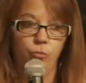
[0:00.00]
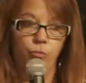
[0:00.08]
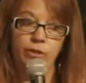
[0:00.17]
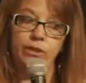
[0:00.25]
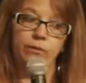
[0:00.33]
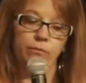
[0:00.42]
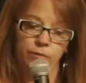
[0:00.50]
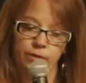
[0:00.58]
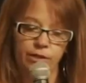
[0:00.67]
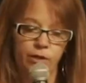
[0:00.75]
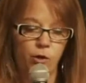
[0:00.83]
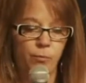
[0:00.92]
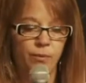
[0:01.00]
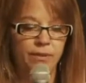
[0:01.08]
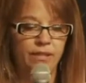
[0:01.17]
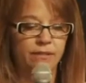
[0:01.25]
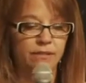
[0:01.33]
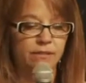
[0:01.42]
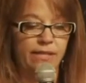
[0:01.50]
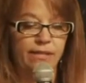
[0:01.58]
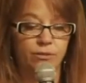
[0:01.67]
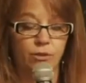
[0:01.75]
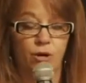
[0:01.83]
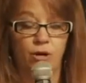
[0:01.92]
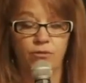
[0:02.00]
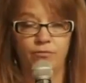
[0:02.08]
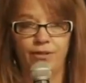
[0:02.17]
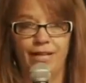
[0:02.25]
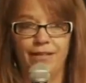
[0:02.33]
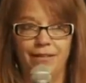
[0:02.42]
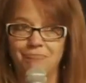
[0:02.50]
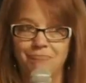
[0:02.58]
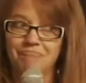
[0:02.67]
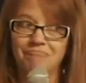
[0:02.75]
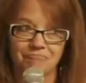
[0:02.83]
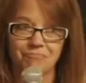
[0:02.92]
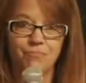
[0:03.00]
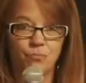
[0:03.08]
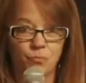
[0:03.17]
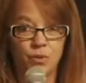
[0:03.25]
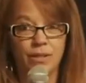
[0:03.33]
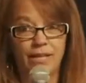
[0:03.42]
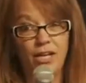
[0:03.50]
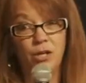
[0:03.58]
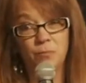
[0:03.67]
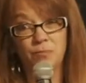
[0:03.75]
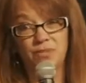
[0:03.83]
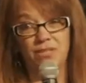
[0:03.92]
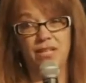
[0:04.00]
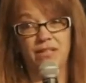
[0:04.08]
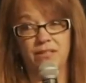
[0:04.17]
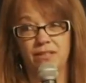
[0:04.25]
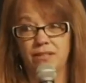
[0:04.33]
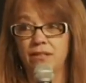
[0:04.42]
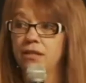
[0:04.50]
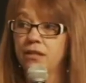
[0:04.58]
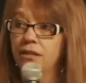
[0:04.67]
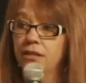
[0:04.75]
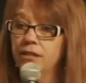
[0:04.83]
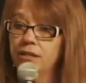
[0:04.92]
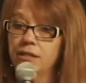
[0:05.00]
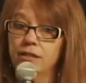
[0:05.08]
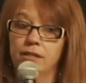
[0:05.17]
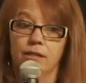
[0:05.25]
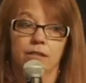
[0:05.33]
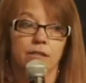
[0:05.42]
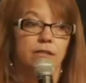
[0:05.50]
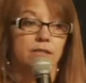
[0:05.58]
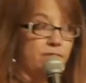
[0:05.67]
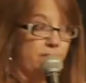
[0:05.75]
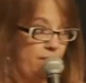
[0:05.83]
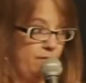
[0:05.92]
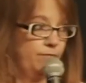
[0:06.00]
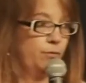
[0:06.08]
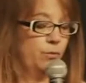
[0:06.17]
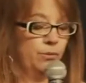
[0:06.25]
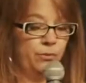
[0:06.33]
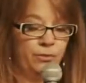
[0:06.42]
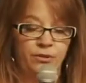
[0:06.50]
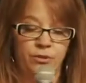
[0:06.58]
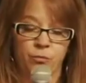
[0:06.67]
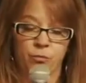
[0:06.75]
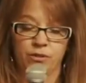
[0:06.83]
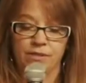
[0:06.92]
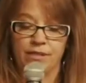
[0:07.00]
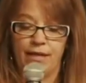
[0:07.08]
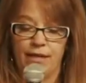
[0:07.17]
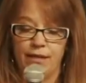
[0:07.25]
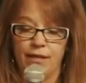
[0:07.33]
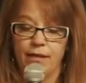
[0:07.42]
we are really hoping that this takes off and really helps a lot of the stuff going on in the world today.